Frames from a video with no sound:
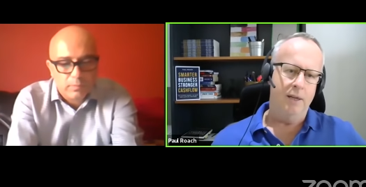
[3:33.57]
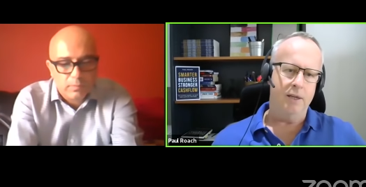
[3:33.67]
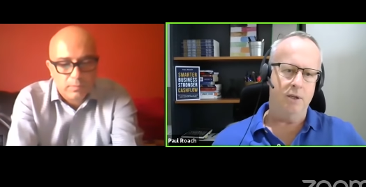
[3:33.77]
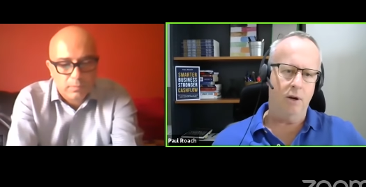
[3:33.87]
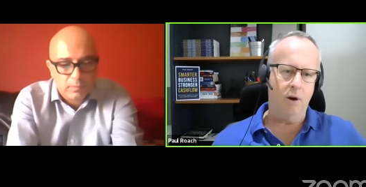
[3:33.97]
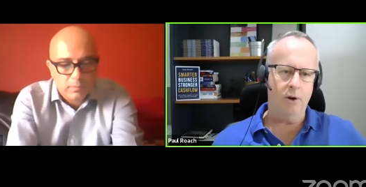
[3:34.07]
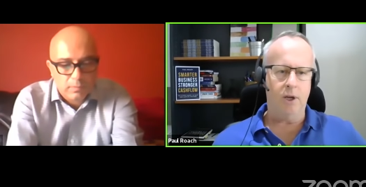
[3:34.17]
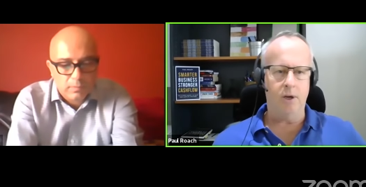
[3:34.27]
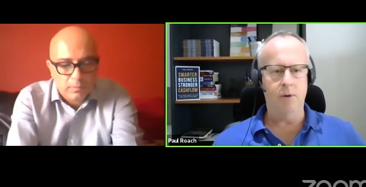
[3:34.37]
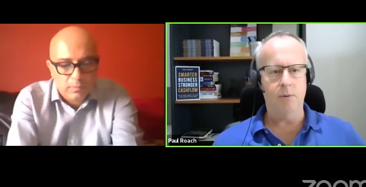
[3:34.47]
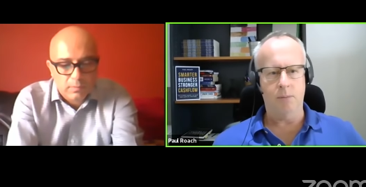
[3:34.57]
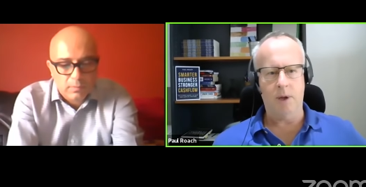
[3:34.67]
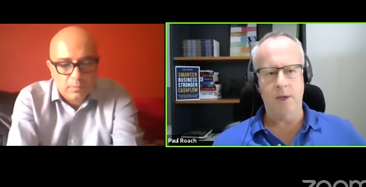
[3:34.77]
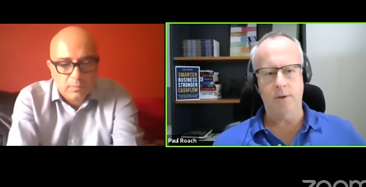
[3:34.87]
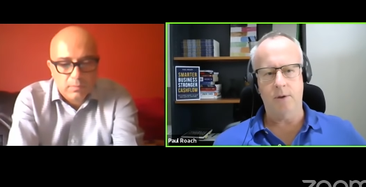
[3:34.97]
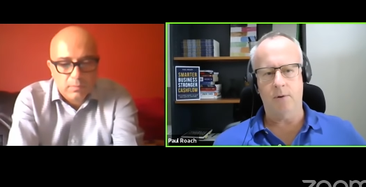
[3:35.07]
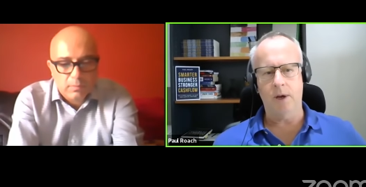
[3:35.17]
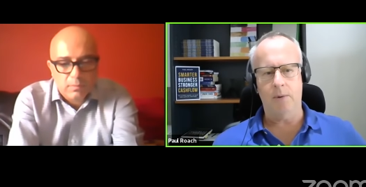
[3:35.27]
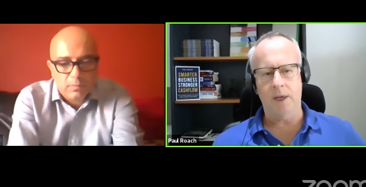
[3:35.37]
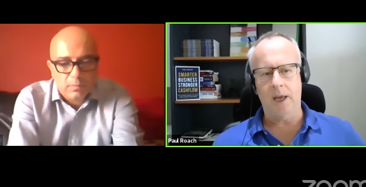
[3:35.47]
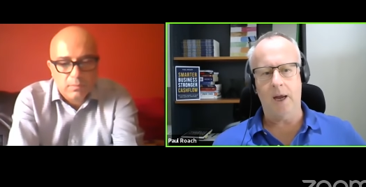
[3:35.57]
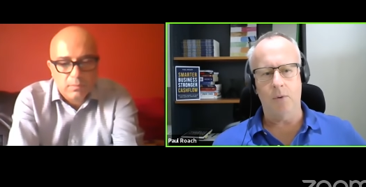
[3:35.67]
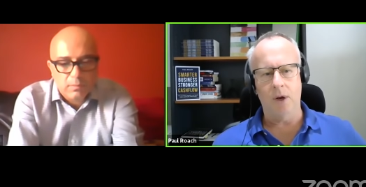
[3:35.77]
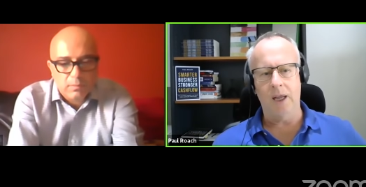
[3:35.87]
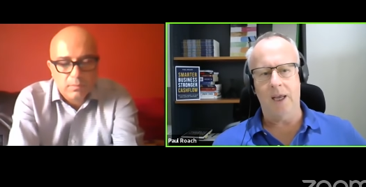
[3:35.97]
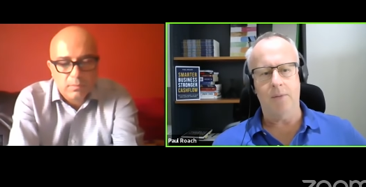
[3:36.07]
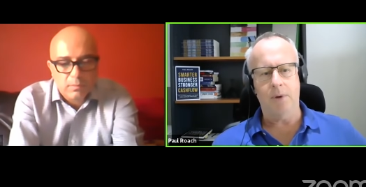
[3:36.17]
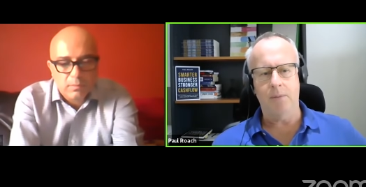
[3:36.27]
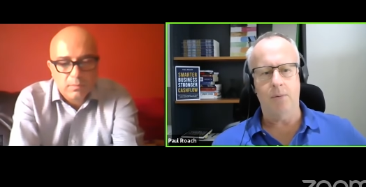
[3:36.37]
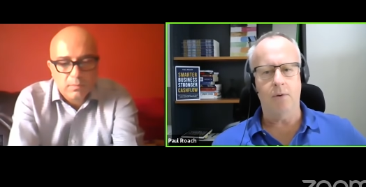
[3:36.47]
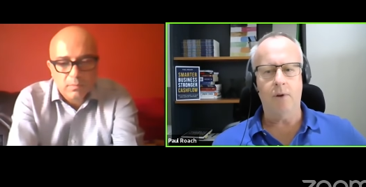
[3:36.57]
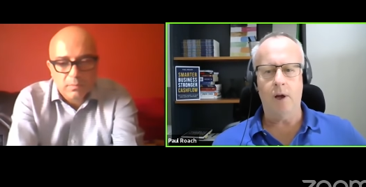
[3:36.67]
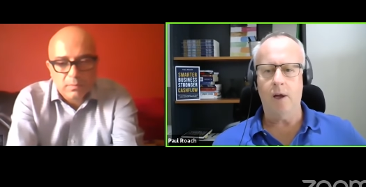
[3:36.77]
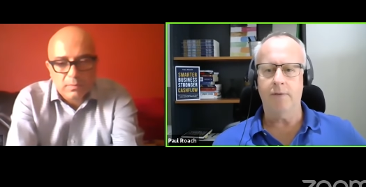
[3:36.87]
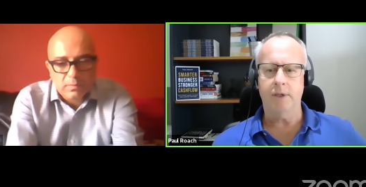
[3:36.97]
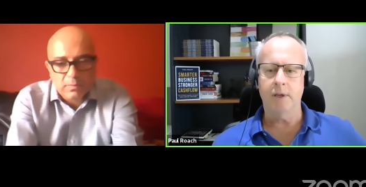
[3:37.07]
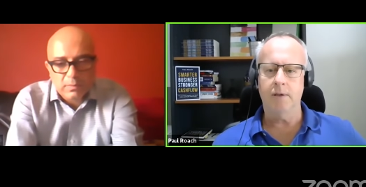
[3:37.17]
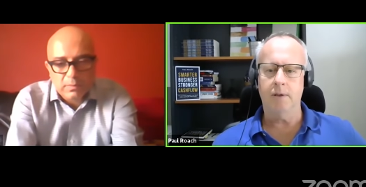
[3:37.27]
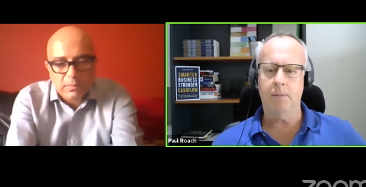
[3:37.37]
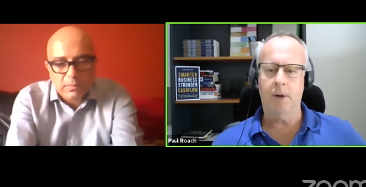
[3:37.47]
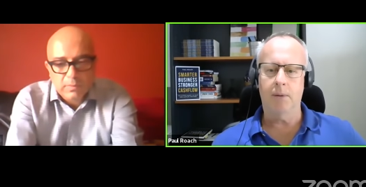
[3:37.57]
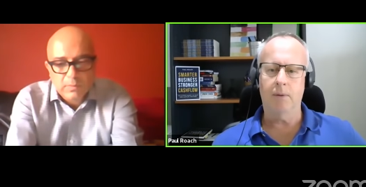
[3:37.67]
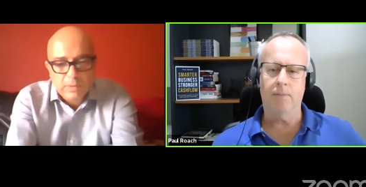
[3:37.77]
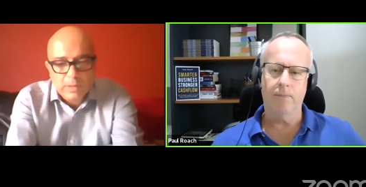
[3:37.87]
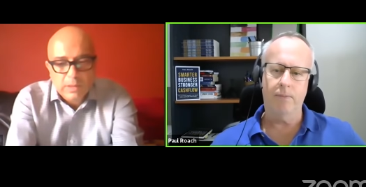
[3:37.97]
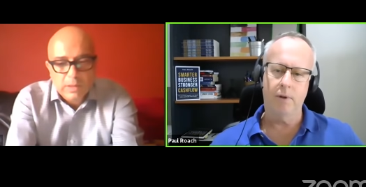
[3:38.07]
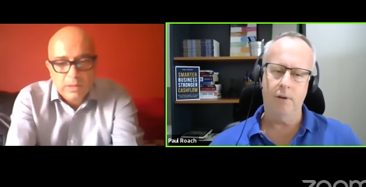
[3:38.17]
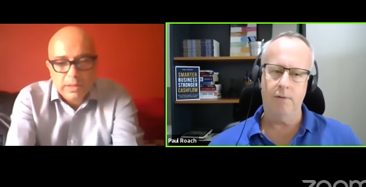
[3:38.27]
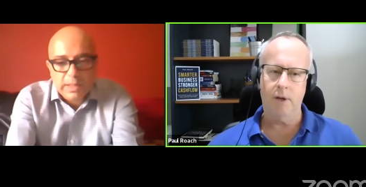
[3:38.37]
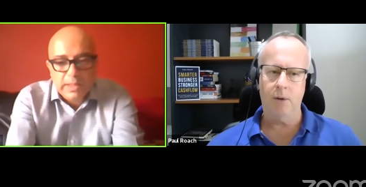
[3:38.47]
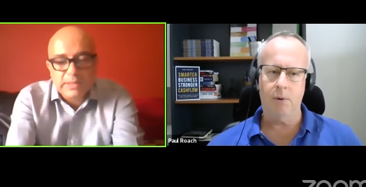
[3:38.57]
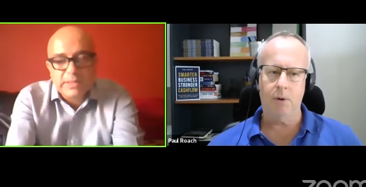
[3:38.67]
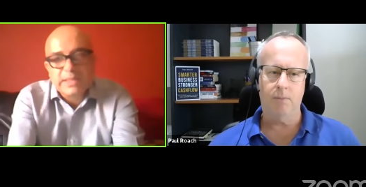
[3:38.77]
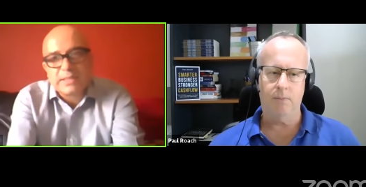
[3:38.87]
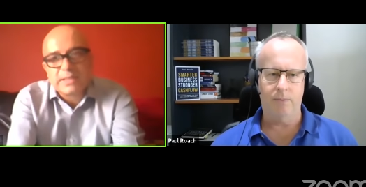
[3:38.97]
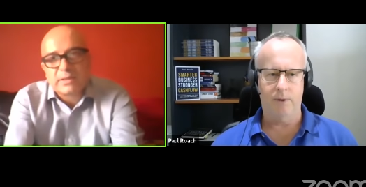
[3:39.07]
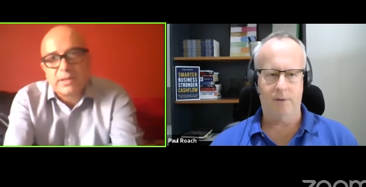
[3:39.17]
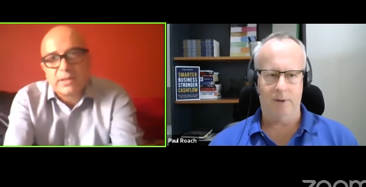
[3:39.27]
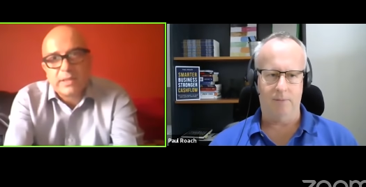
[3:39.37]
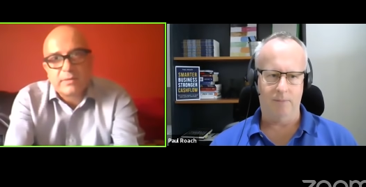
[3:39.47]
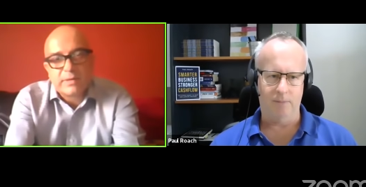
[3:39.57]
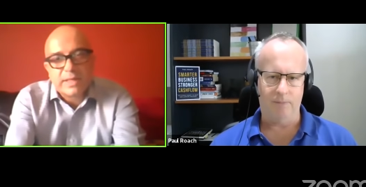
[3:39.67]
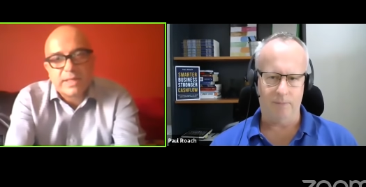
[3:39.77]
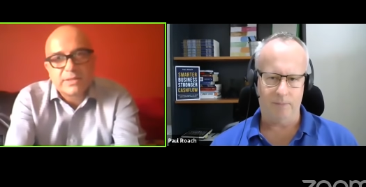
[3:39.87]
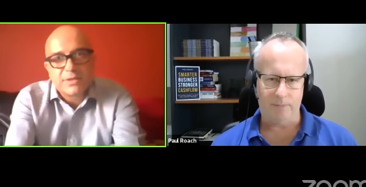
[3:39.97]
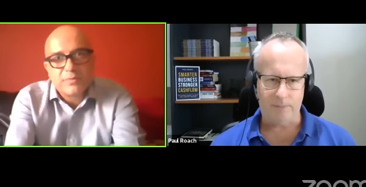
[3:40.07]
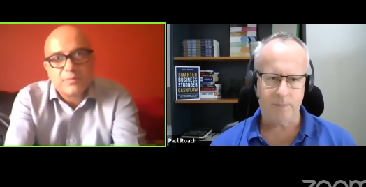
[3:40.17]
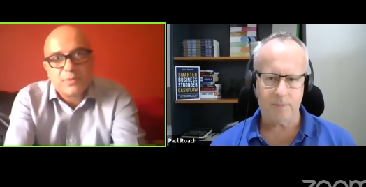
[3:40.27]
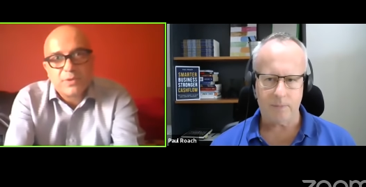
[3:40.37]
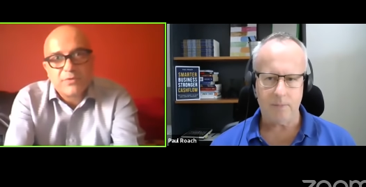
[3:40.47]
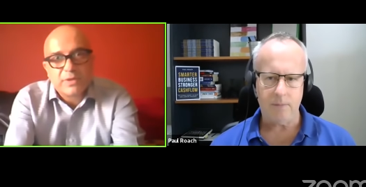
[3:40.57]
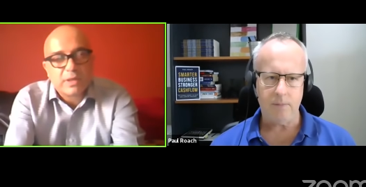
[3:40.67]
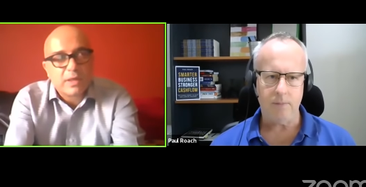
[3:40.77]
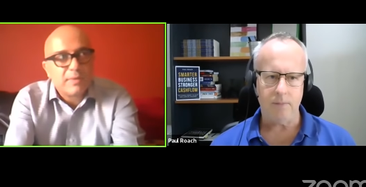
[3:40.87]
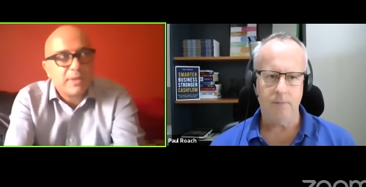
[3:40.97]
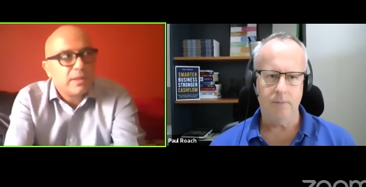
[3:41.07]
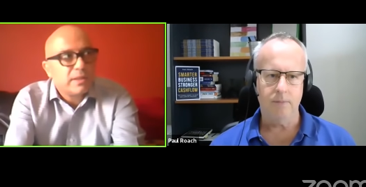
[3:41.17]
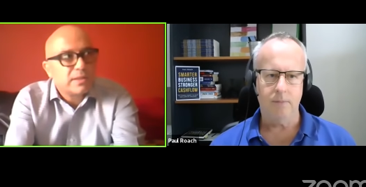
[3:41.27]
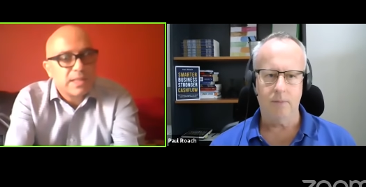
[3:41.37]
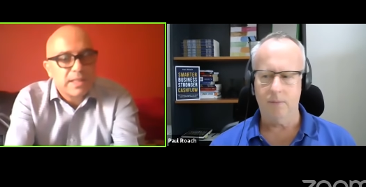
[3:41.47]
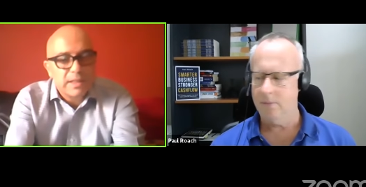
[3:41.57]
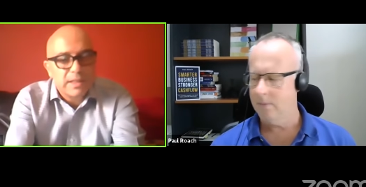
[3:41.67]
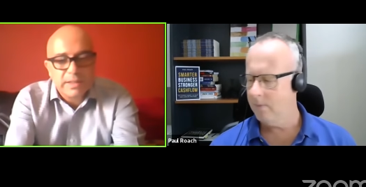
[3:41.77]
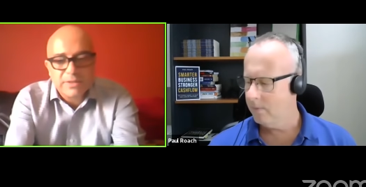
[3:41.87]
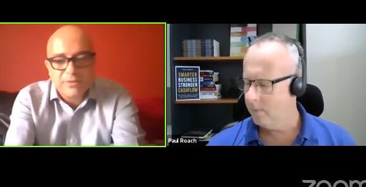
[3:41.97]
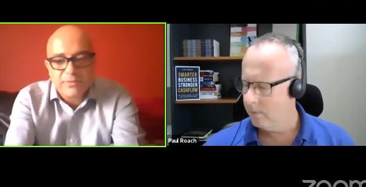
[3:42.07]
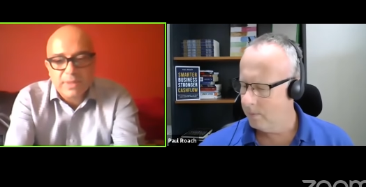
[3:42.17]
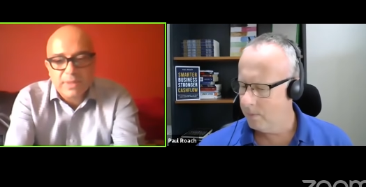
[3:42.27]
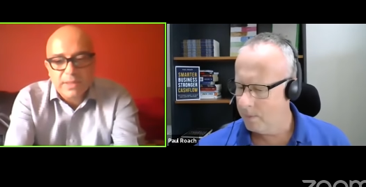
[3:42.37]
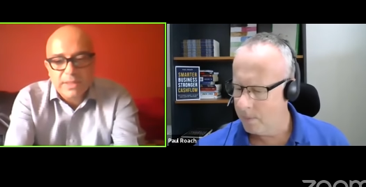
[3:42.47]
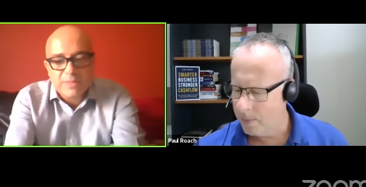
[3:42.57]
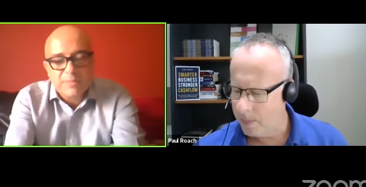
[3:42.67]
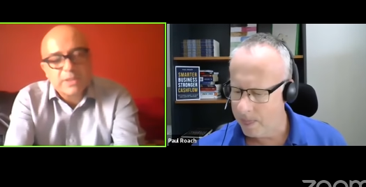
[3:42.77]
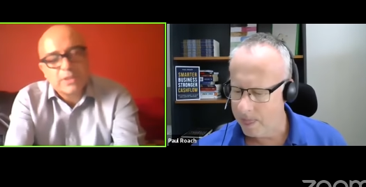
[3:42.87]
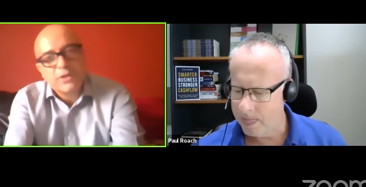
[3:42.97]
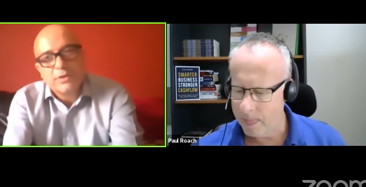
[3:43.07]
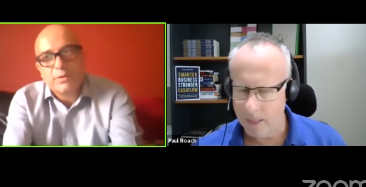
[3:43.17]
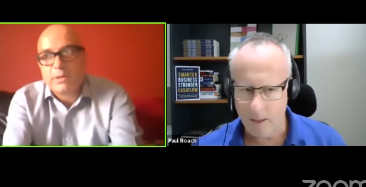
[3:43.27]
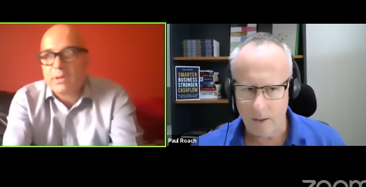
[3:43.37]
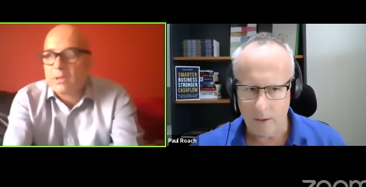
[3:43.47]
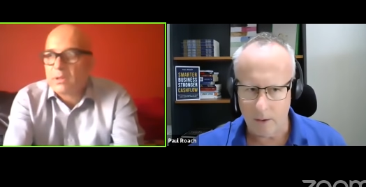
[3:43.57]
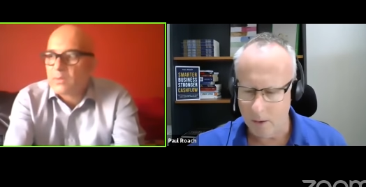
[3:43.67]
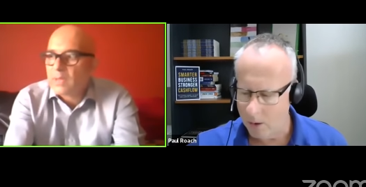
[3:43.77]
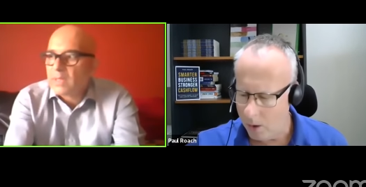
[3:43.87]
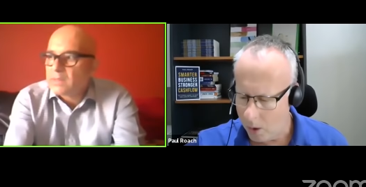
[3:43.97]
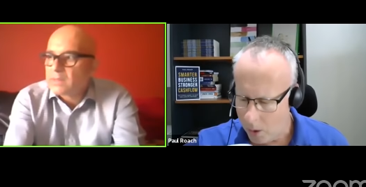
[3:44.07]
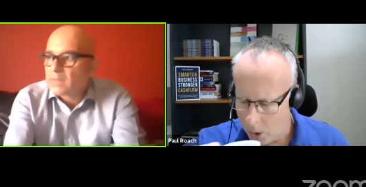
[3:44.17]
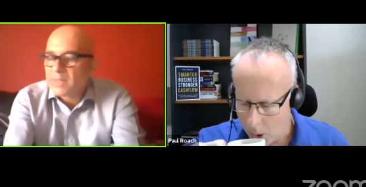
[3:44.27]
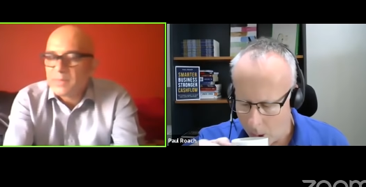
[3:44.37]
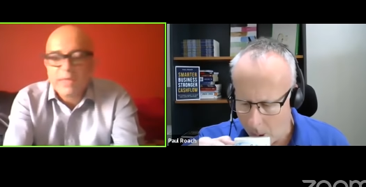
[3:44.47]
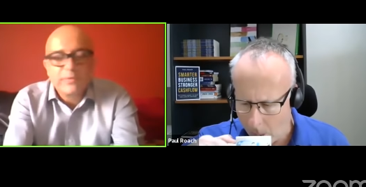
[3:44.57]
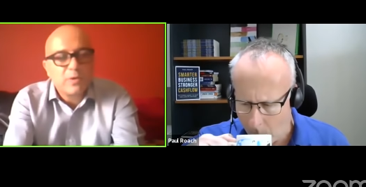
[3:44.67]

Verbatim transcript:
Speaker 1: there's not a lot you can do with the planes on the ground when you can't really get people to fly overseas at the moment. yeah, you well. see,
Speaker 2: that's the thing that that term pivot. I mean, it's a it's a it's a bit cute in a lot of ways. I mean, man, I've